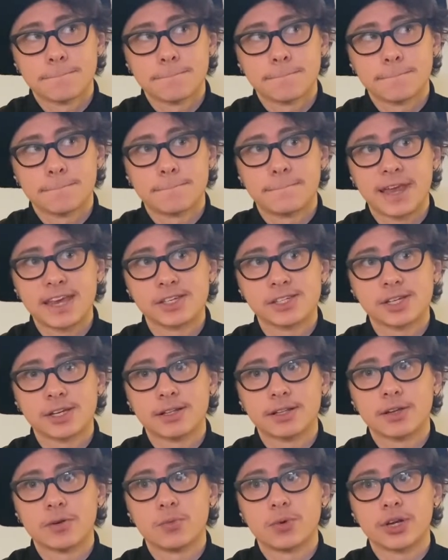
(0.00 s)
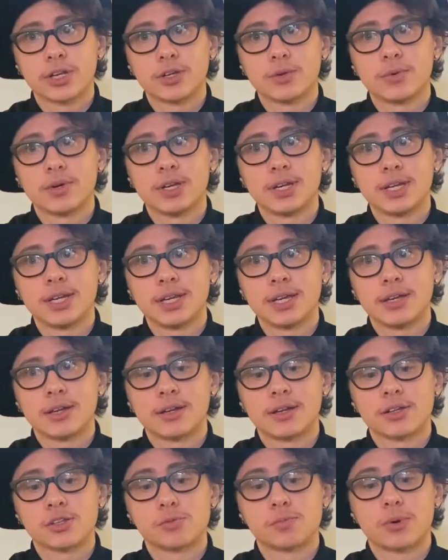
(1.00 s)
basically what you need
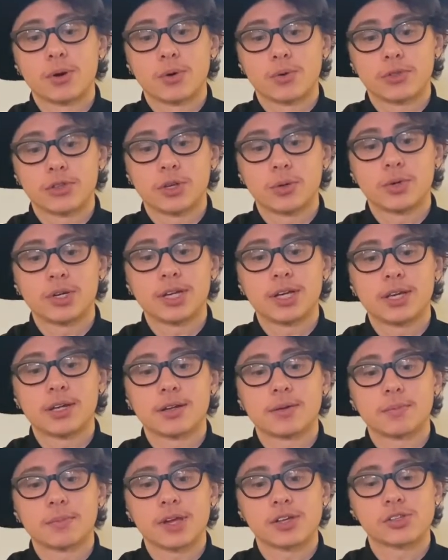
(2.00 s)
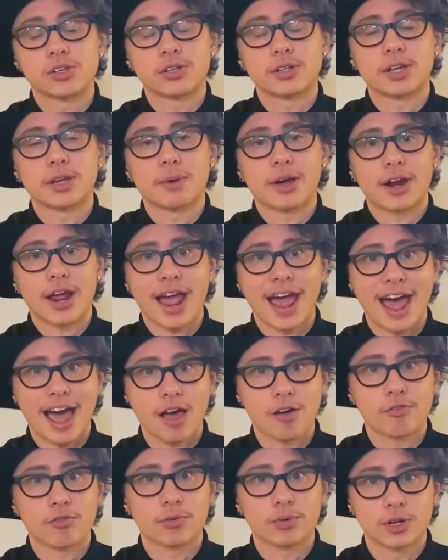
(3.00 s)
is both. You need basically about
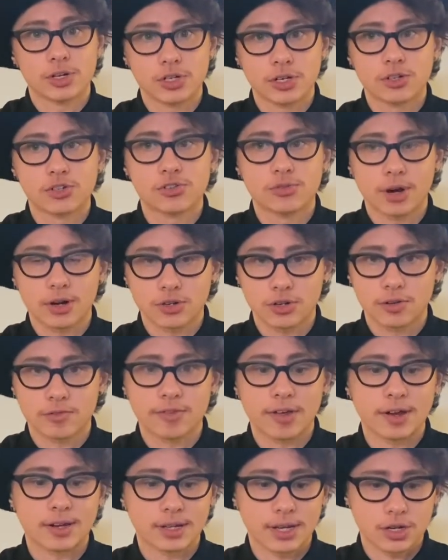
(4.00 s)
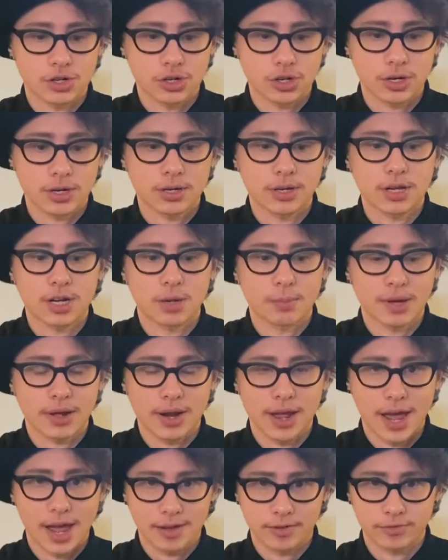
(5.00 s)
half rigid structured foundation and about
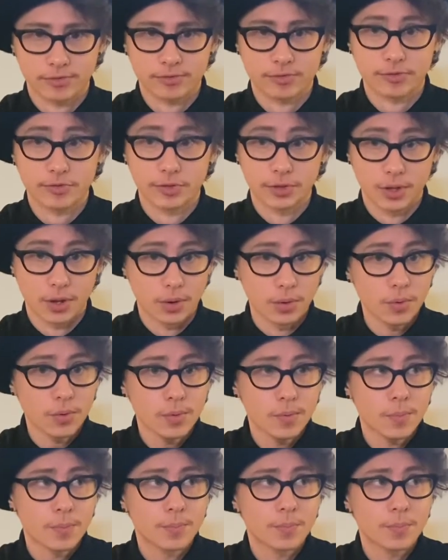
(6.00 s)
half flow.